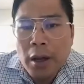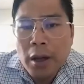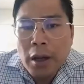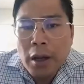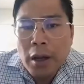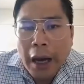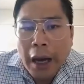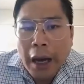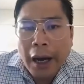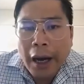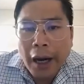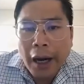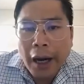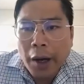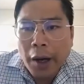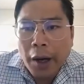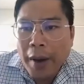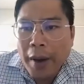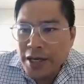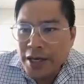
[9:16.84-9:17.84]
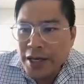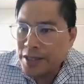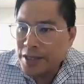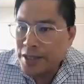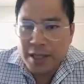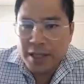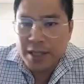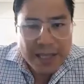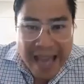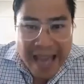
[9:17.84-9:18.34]
and just
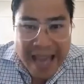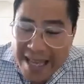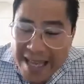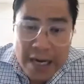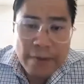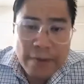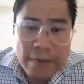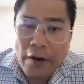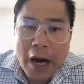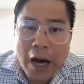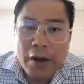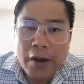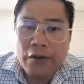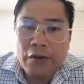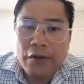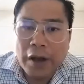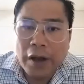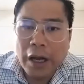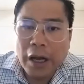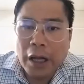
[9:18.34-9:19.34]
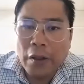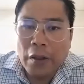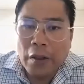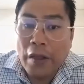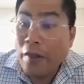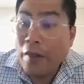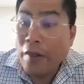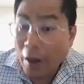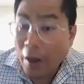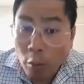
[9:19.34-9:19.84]
standard advice,
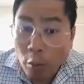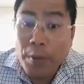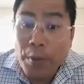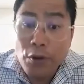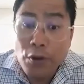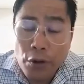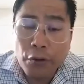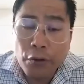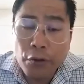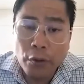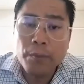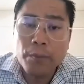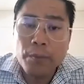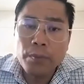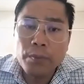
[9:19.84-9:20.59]
that would be useful.